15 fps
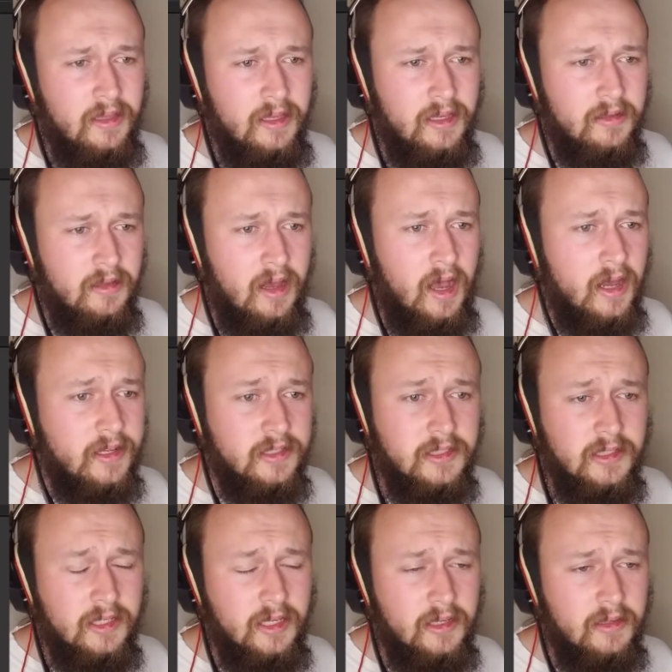It
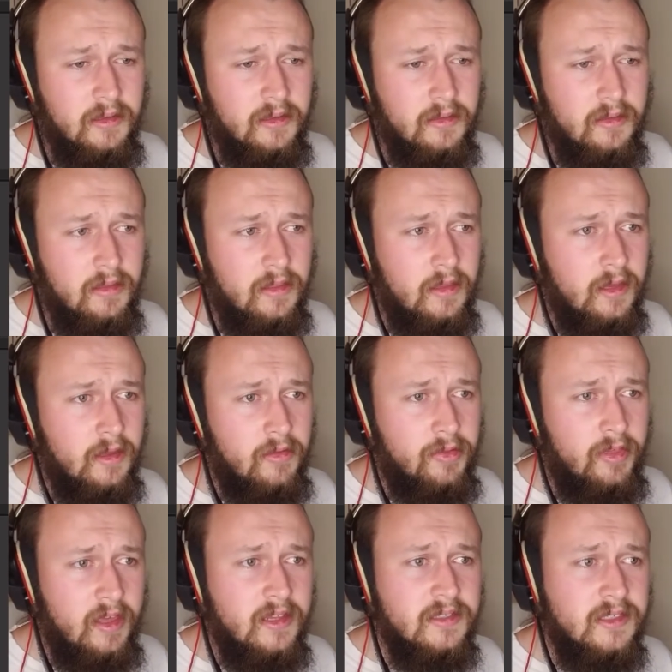honestly, the
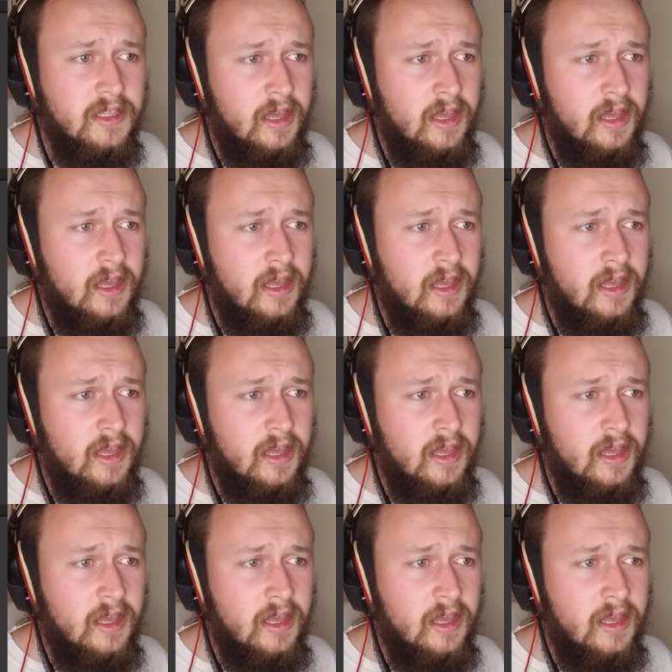things